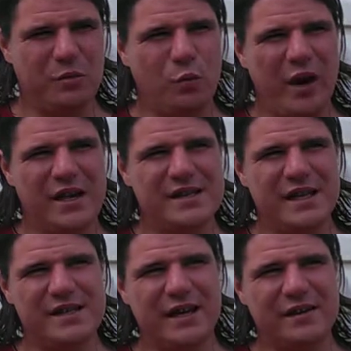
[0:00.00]
ways
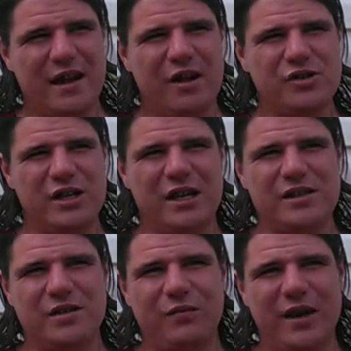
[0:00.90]
that technology
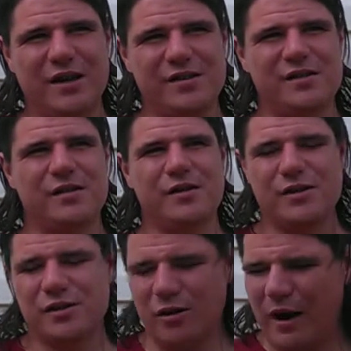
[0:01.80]
gets advanced.
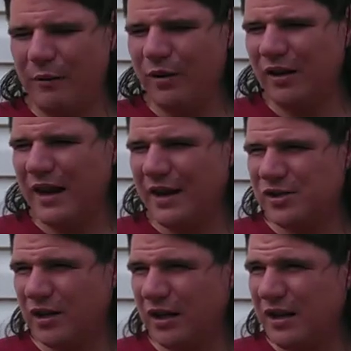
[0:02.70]
So I really
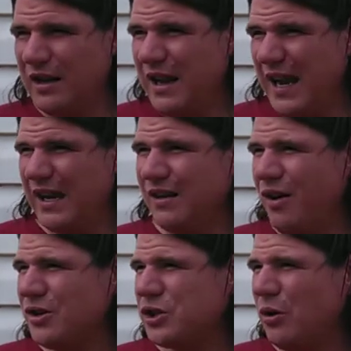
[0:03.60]
and
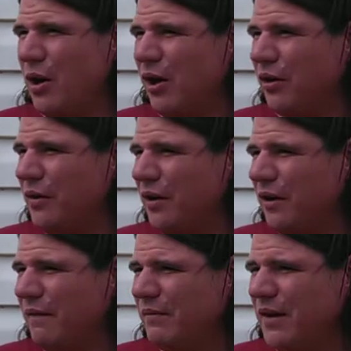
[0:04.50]
also
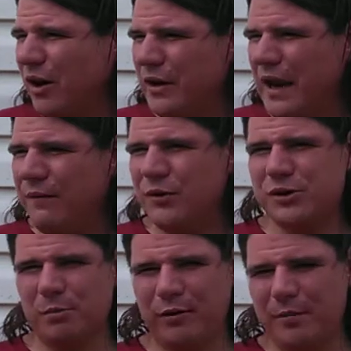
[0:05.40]
our naval
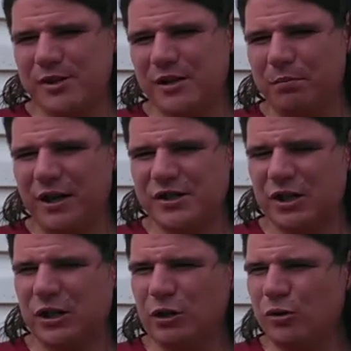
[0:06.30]
supremacy plays a
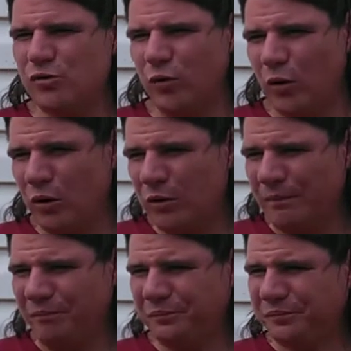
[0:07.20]
huge role
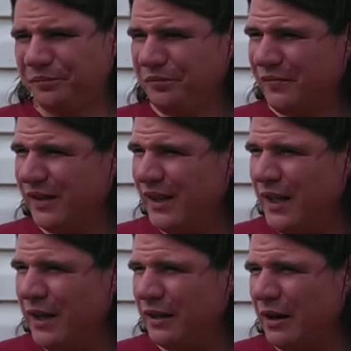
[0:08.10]

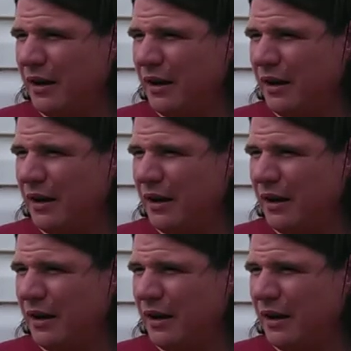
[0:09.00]
in